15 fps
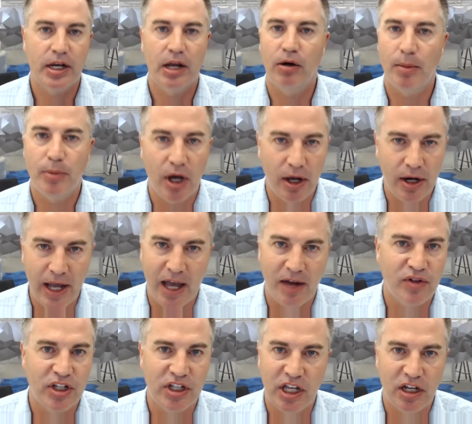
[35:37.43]
Now, I'm not
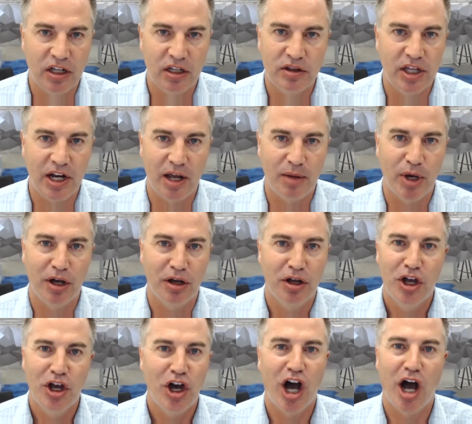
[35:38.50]
advocating that I'm a
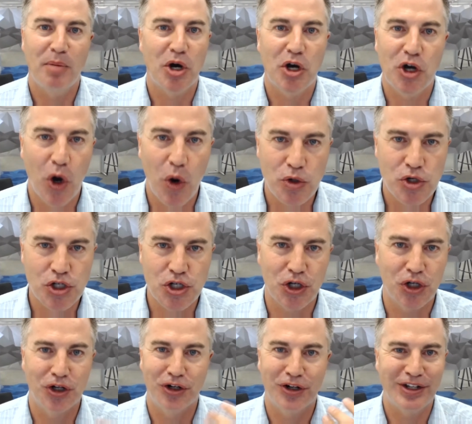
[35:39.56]
I'm a coach or,